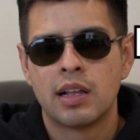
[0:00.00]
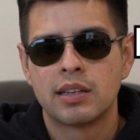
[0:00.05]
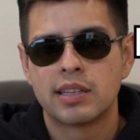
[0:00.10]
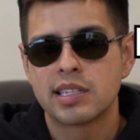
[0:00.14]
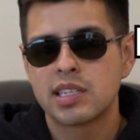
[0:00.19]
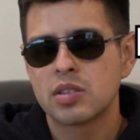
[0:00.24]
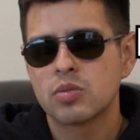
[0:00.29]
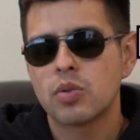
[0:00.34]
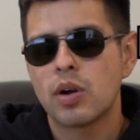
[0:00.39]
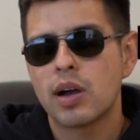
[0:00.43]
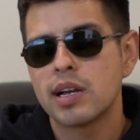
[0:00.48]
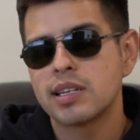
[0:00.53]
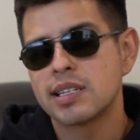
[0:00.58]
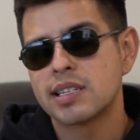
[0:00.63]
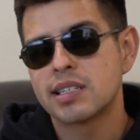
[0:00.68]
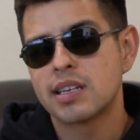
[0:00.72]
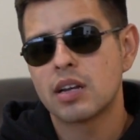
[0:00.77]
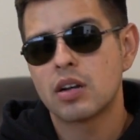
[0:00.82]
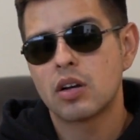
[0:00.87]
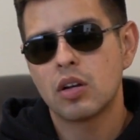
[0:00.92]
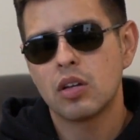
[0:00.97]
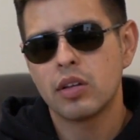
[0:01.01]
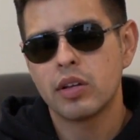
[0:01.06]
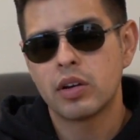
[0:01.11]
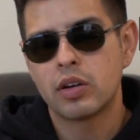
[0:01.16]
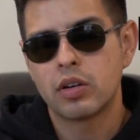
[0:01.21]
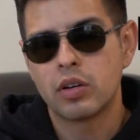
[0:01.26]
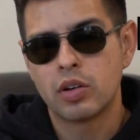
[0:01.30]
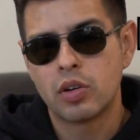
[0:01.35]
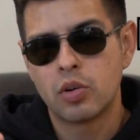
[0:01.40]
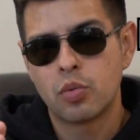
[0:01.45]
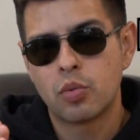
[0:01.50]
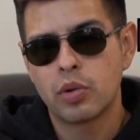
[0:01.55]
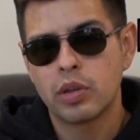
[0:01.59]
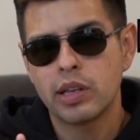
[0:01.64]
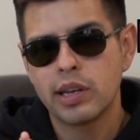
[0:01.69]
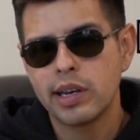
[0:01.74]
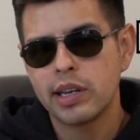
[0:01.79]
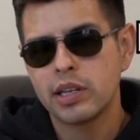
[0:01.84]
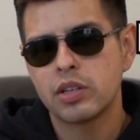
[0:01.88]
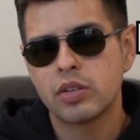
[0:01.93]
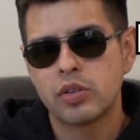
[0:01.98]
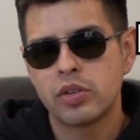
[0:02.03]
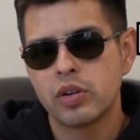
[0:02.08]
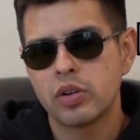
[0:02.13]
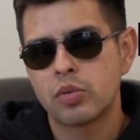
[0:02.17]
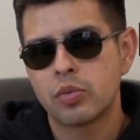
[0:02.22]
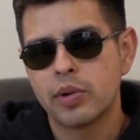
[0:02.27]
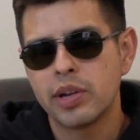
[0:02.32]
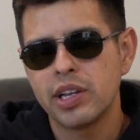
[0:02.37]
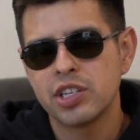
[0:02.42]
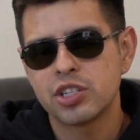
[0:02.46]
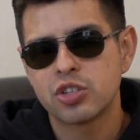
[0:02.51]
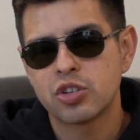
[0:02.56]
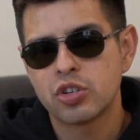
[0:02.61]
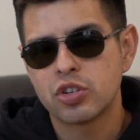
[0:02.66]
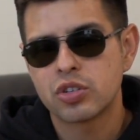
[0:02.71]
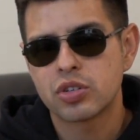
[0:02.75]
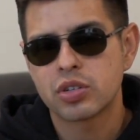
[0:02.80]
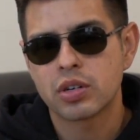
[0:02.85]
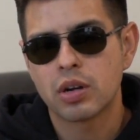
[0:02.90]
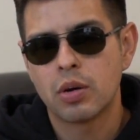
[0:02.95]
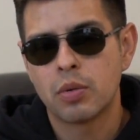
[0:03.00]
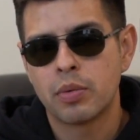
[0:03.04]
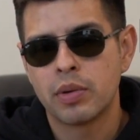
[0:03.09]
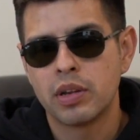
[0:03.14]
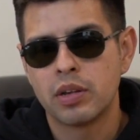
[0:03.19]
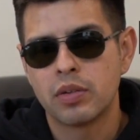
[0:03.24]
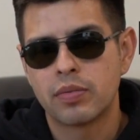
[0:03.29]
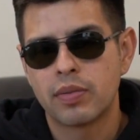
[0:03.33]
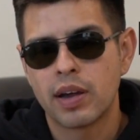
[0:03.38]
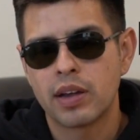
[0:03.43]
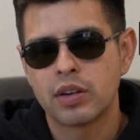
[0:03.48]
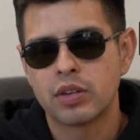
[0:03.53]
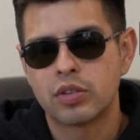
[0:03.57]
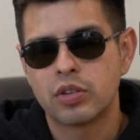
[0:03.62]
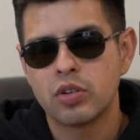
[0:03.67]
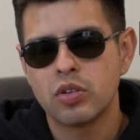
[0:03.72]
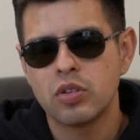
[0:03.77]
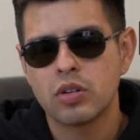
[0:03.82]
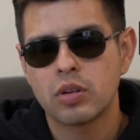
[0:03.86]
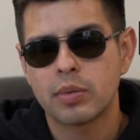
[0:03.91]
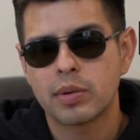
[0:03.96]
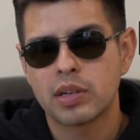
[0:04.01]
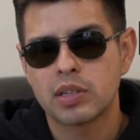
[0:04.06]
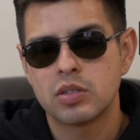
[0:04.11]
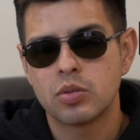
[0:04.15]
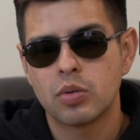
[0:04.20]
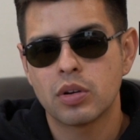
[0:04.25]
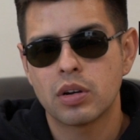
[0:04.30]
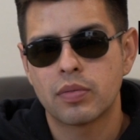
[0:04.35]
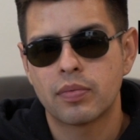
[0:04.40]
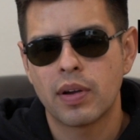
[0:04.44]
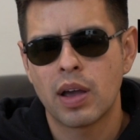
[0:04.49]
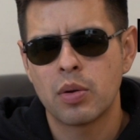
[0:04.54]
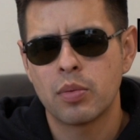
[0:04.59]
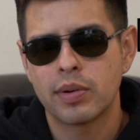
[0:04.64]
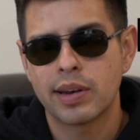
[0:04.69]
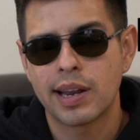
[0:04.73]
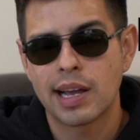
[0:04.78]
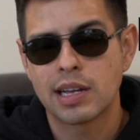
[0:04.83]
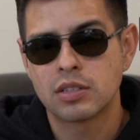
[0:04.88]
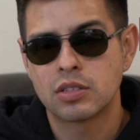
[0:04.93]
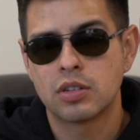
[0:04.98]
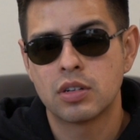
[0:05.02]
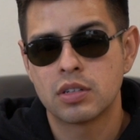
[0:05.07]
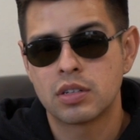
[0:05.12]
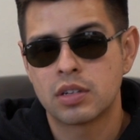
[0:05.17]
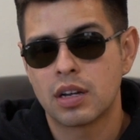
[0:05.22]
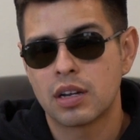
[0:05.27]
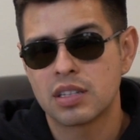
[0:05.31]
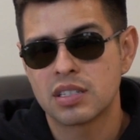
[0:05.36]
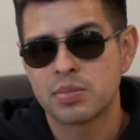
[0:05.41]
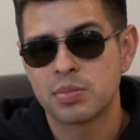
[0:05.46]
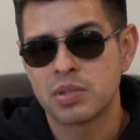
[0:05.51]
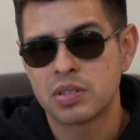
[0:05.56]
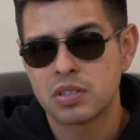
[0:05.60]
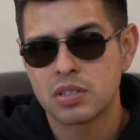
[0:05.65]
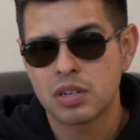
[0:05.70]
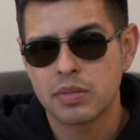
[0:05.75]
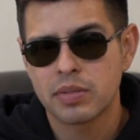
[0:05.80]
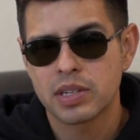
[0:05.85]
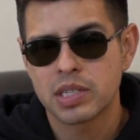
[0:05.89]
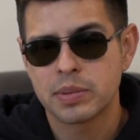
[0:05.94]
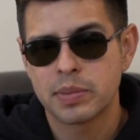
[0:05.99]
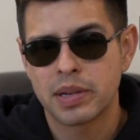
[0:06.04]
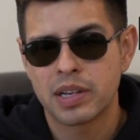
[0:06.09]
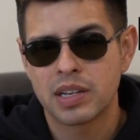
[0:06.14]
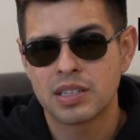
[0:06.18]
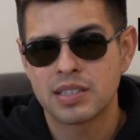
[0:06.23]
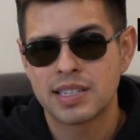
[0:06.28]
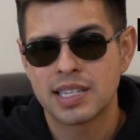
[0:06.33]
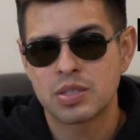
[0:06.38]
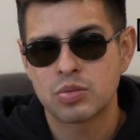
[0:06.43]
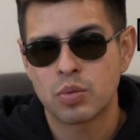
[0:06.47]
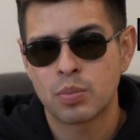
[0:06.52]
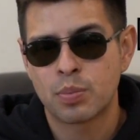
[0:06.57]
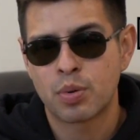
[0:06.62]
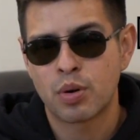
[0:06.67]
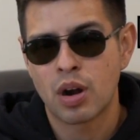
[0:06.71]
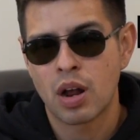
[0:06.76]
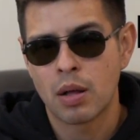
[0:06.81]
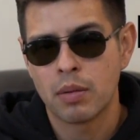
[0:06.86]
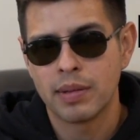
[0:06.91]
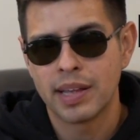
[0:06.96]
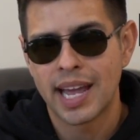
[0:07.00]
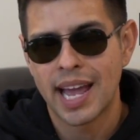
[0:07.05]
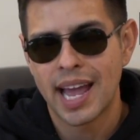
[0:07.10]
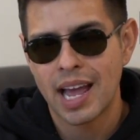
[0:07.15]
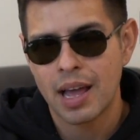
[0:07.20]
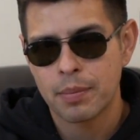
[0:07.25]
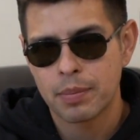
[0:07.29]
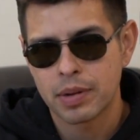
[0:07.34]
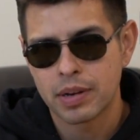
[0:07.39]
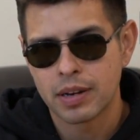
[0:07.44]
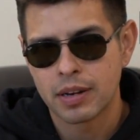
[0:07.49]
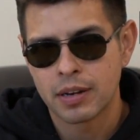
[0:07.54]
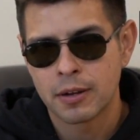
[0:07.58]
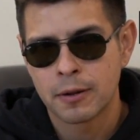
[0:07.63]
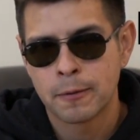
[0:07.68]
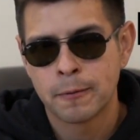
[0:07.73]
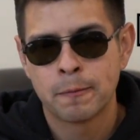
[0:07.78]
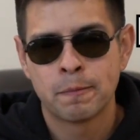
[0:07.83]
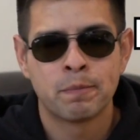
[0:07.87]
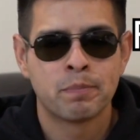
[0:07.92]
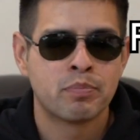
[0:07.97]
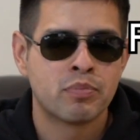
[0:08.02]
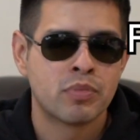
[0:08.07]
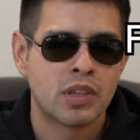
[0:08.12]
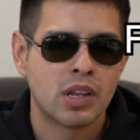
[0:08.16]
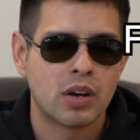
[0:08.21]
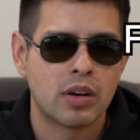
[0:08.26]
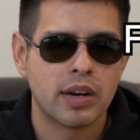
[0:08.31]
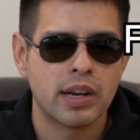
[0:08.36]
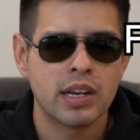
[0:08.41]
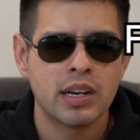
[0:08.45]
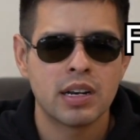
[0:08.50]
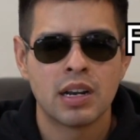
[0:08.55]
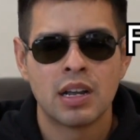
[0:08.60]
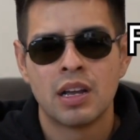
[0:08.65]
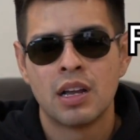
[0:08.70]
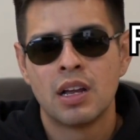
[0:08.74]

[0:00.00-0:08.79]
This is why, as I said earlier, you really need to do your research when you find a tuner, because you want to find one that has good customer service, because this will probably happen. Alright?